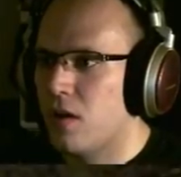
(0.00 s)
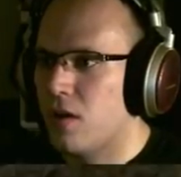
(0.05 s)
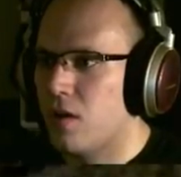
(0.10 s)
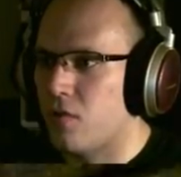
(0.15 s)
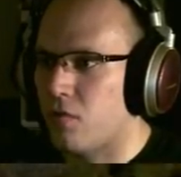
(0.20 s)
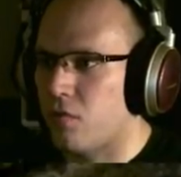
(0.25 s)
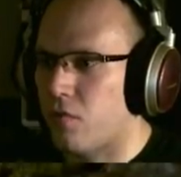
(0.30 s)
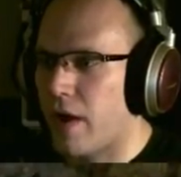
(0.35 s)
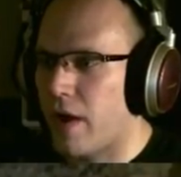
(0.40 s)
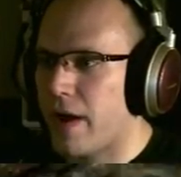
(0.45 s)

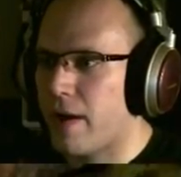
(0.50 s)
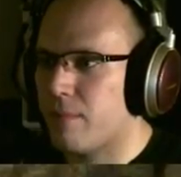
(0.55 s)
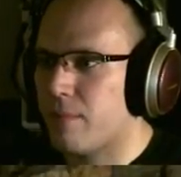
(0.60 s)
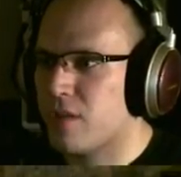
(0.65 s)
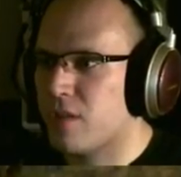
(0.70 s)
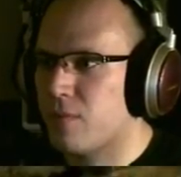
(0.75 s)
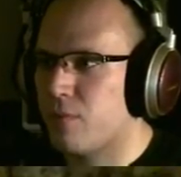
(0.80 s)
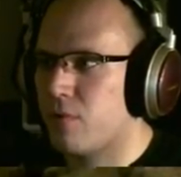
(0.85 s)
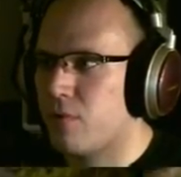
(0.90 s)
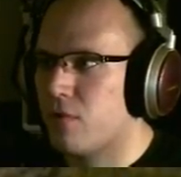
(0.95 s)

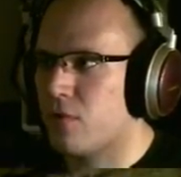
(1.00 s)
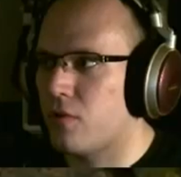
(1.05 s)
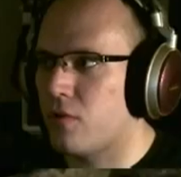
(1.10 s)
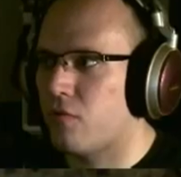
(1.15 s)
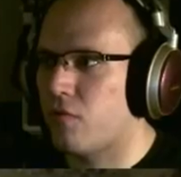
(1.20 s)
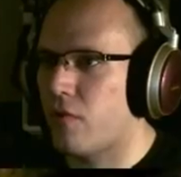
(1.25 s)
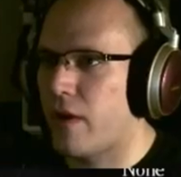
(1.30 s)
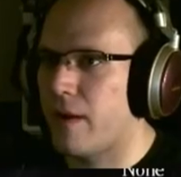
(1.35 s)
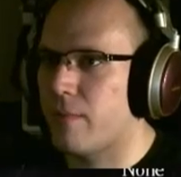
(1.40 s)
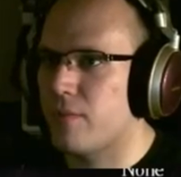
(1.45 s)
Gramps, poor
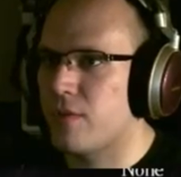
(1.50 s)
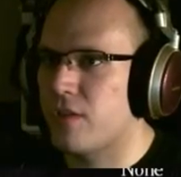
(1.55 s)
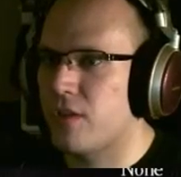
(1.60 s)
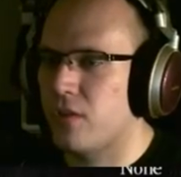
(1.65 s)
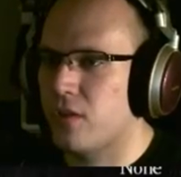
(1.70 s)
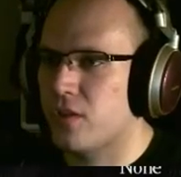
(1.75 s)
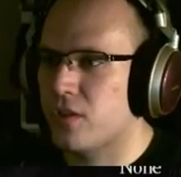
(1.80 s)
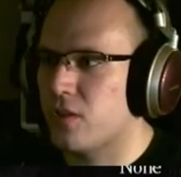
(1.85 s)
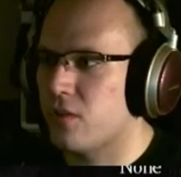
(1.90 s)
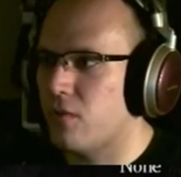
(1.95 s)
Gramps, you
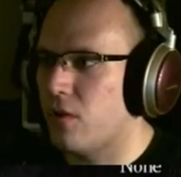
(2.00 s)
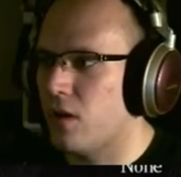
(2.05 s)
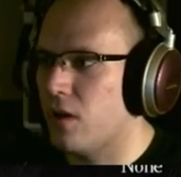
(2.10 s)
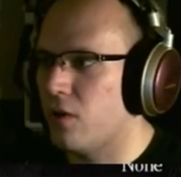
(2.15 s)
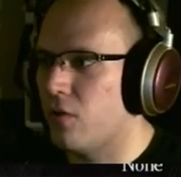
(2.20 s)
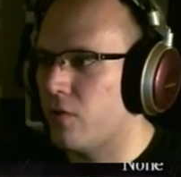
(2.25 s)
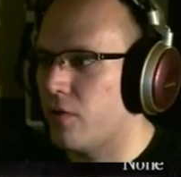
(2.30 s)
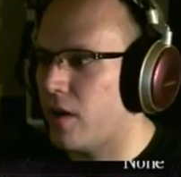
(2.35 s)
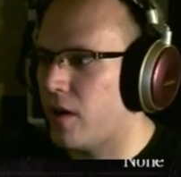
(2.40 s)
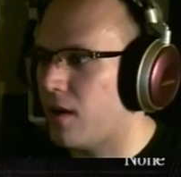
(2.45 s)
look so
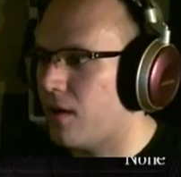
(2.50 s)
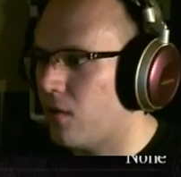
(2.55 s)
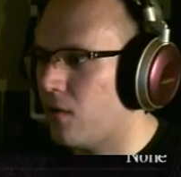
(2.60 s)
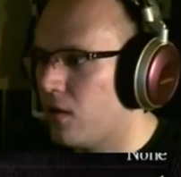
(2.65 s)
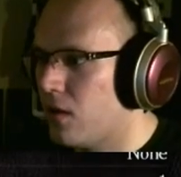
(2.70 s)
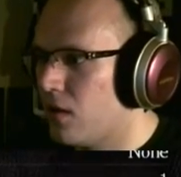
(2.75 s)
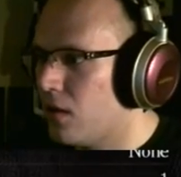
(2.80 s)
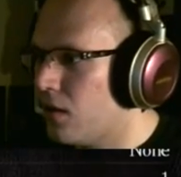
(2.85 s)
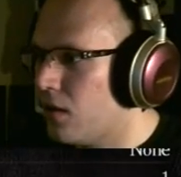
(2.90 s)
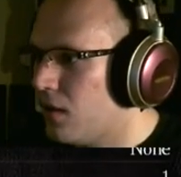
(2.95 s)
ugly now.
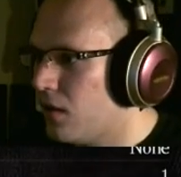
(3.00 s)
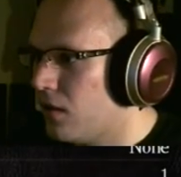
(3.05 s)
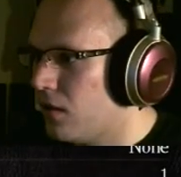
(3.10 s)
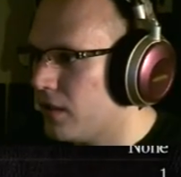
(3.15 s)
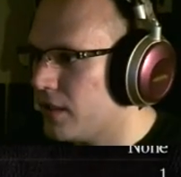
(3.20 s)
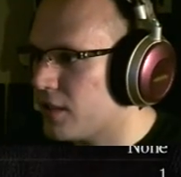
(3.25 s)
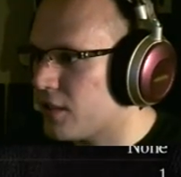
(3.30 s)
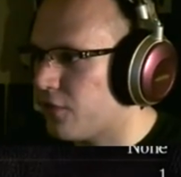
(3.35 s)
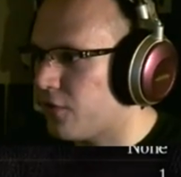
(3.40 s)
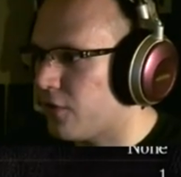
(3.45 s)

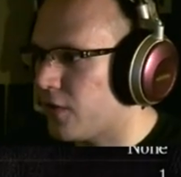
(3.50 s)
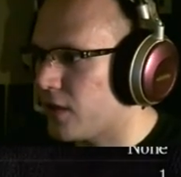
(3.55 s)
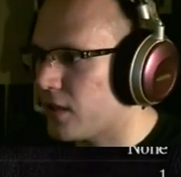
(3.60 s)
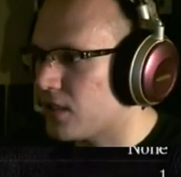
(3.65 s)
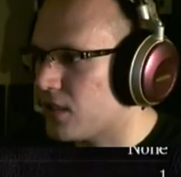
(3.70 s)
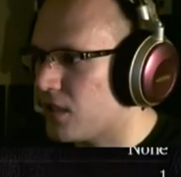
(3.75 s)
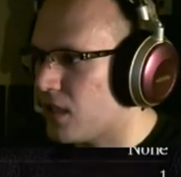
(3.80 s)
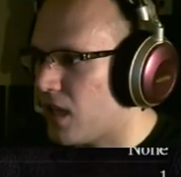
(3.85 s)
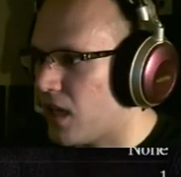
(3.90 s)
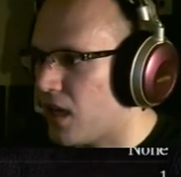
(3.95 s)
Let's
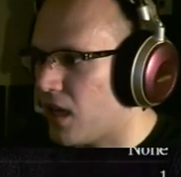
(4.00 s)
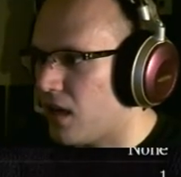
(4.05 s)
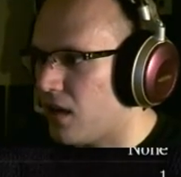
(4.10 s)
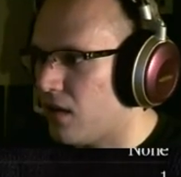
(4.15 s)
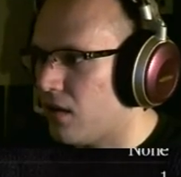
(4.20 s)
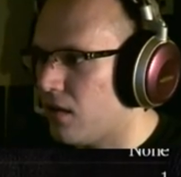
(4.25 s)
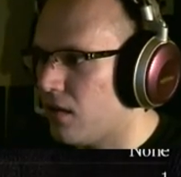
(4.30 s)
fix that.